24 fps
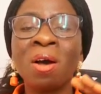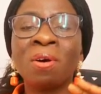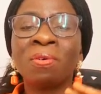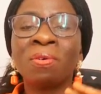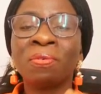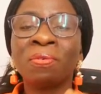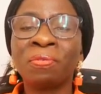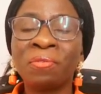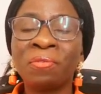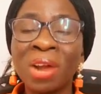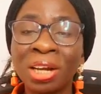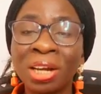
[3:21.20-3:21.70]

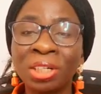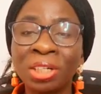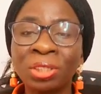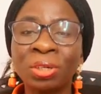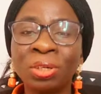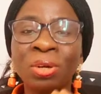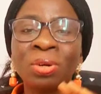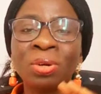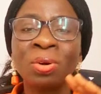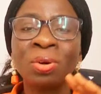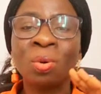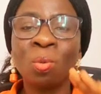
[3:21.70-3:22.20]

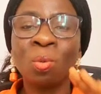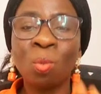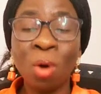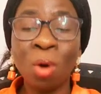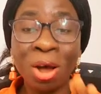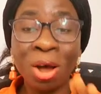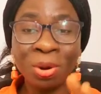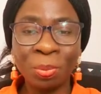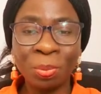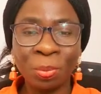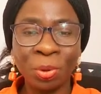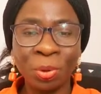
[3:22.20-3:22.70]
fraction
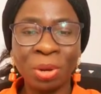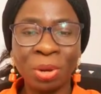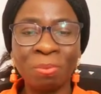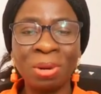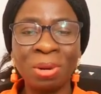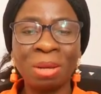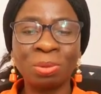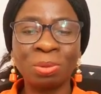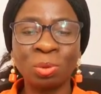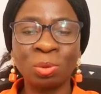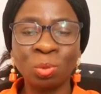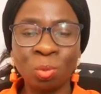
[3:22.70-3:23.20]
word
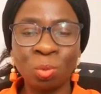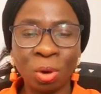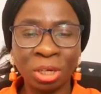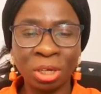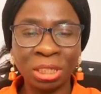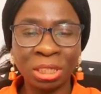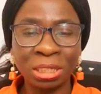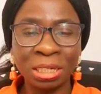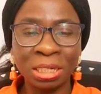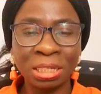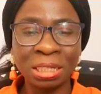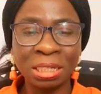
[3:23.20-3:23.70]
problems
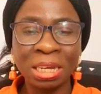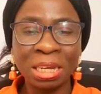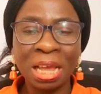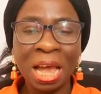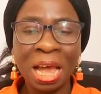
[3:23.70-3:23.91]
worksheet.